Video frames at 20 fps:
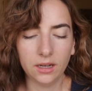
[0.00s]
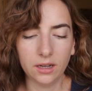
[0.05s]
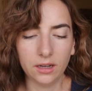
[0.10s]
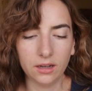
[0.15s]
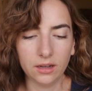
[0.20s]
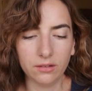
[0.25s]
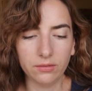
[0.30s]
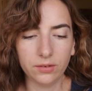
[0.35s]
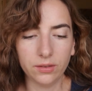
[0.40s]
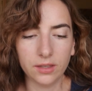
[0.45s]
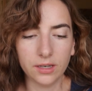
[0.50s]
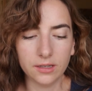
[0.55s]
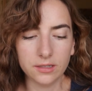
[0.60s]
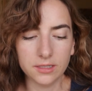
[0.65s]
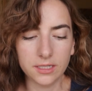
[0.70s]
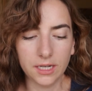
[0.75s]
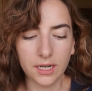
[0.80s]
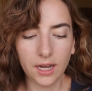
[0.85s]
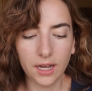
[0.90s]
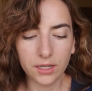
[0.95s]
for the
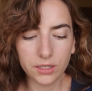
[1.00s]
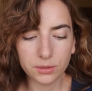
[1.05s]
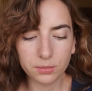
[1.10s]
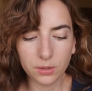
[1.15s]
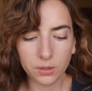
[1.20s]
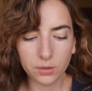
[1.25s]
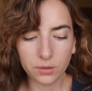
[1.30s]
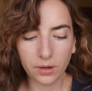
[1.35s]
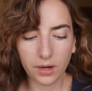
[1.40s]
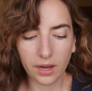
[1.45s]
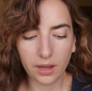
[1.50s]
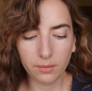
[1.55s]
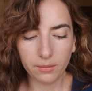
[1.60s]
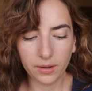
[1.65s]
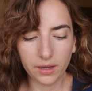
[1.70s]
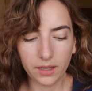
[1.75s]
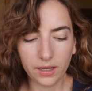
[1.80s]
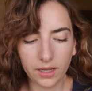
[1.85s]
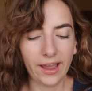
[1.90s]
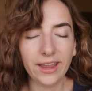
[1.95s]
Disney College
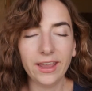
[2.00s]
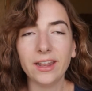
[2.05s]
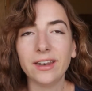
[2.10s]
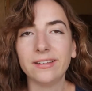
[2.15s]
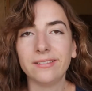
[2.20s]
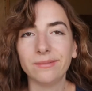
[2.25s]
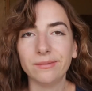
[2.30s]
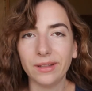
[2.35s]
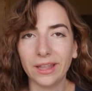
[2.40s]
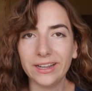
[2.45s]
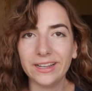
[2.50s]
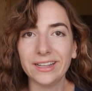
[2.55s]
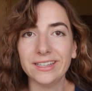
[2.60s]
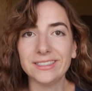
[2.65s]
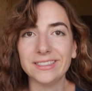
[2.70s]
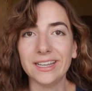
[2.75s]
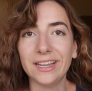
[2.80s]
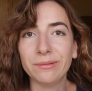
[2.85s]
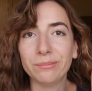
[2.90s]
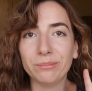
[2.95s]
Program. I had, like I
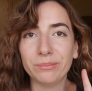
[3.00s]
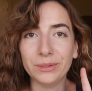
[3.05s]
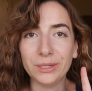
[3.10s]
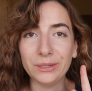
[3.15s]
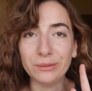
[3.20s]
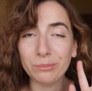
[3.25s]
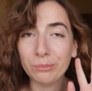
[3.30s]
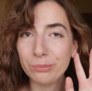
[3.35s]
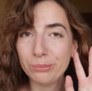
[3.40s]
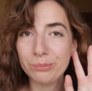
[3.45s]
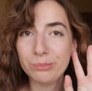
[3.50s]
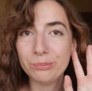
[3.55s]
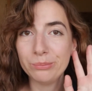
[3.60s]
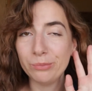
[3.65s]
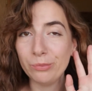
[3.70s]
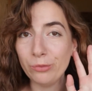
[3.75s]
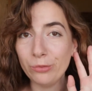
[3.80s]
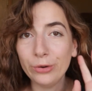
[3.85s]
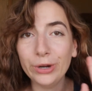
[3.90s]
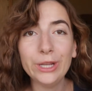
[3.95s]
said, been
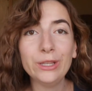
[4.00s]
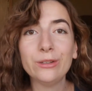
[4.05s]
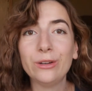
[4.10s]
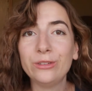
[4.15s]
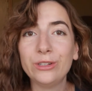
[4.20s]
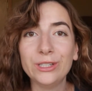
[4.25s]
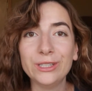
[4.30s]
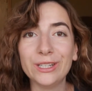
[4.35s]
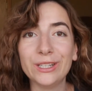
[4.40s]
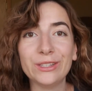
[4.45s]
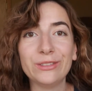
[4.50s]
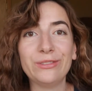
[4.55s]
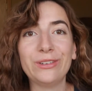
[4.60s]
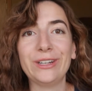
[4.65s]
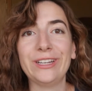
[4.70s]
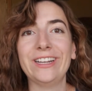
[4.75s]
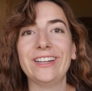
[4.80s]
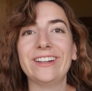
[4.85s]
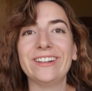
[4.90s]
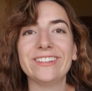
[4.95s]
researching this
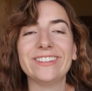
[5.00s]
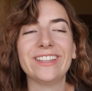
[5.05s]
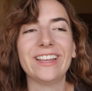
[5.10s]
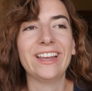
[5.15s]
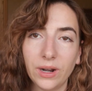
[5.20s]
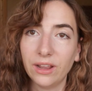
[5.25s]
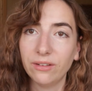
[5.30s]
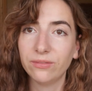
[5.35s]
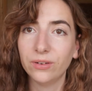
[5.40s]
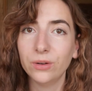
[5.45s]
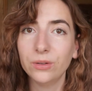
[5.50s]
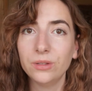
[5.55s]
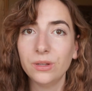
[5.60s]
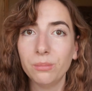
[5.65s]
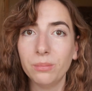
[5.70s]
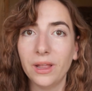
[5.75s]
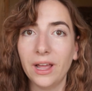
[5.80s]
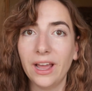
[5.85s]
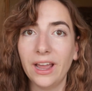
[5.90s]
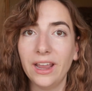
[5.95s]
for years. When I first
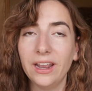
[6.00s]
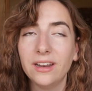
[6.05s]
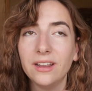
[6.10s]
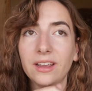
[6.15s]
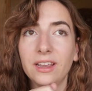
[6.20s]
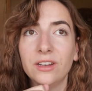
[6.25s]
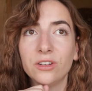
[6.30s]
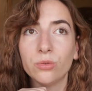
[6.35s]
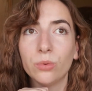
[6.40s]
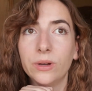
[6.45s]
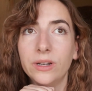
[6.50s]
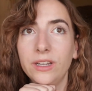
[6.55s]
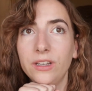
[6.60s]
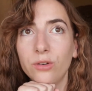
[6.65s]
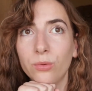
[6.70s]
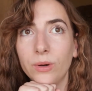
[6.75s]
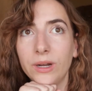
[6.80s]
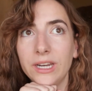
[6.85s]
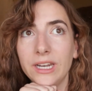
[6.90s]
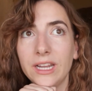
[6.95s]
applied in
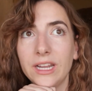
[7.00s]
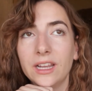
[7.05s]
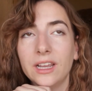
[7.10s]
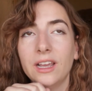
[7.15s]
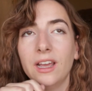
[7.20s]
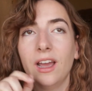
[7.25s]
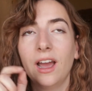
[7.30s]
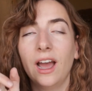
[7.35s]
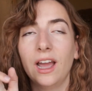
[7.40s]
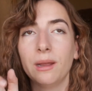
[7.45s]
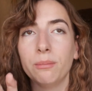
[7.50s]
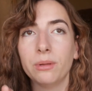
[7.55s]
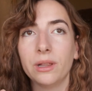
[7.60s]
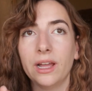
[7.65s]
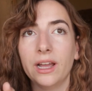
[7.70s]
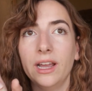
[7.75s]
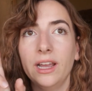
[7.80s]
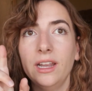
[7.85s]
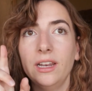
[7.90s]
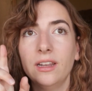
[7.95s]
2020, I
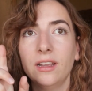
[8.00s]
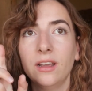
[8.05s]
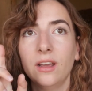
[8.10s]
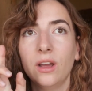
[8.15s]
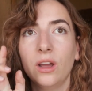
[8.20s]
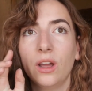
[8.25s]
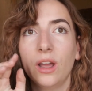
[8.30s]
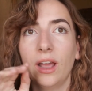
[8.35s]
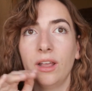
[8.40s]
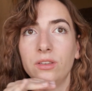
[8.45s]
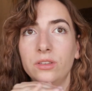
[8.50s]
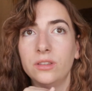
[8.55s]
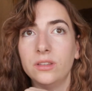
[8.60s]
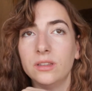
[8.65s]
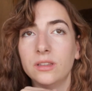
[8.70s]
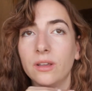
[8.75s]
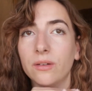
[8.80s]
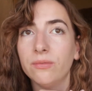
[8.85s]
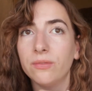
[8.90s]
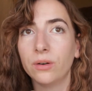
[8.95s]
applied as
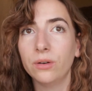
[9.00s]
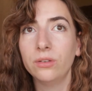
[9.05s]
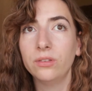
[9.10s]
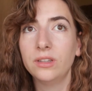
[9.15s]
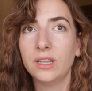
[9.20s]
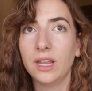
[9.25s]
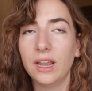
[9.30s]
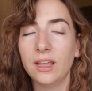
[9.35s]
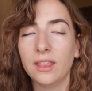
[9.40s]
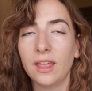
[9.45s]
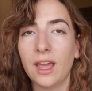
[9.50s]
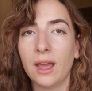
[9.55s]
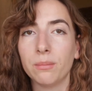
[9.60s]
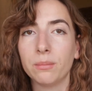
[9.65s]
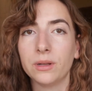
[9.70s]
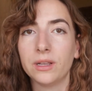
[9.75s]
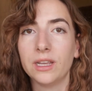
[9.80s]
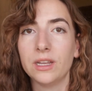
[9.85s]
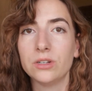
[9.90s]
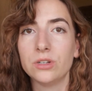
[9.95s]
the first day the
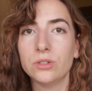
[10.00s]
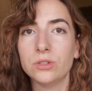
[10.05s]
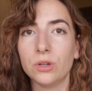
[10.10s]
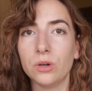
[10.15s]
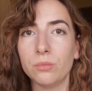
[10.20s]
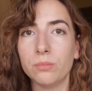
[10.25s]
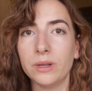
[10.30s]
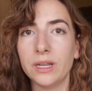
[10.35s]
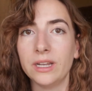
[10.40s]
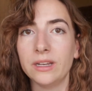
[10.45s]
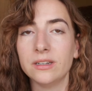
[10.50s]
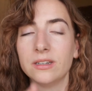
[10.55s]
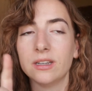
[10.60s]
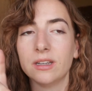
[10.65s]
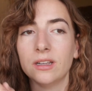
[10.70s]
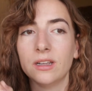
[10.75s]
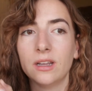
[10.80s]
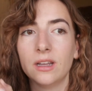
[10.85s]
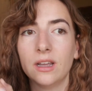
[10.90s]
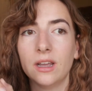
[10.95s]
applications opened,
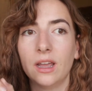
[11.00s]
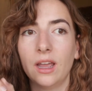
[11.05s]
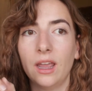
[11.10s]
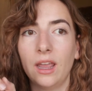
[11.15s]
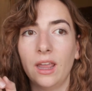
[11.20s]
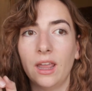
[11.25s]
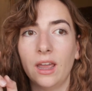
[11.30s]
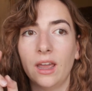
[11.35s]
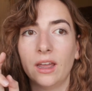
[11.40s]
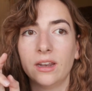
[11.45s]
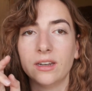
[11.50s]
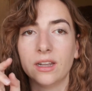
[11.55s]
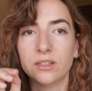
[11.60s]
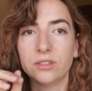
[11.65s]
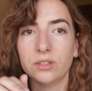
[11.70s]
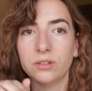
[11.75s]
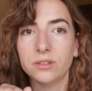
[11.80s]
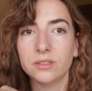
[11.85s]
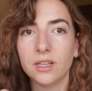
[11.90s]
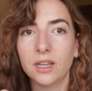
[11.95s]
and as
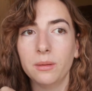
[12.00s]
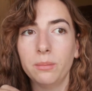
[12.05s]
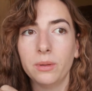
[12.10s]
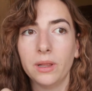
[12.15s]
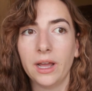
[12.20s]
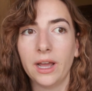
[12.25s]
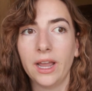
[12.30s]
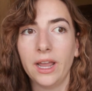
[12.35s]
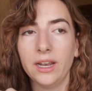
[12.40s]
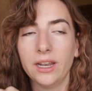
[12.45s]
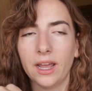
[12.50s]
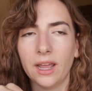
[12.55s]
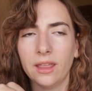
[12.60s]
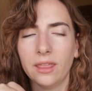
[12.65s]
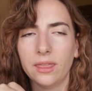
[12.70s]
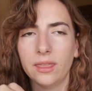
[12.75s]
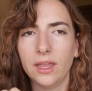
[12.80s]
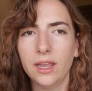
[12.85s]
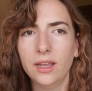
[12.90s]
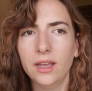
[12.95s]
soon as I applied, I
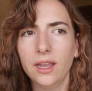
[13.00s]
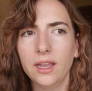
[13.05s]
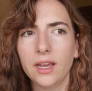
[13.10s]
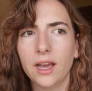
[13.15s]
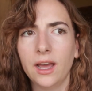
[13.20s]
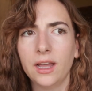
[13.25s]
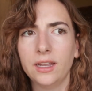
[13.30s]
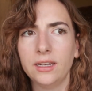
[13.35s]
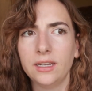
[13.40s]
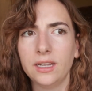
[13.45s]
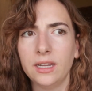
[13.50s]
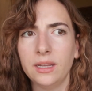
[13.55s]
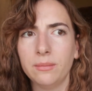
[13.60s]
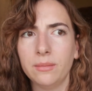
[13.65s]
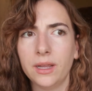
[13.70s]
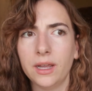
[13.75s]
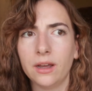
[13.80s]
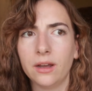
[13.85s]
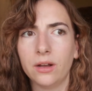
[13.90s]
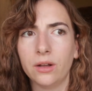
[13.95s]
think I got an
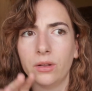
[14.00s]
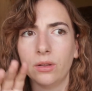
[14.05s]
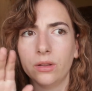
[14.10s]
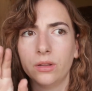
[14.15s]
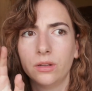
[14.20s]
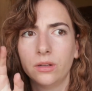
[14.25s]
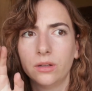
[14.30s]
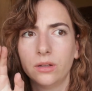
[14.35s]
email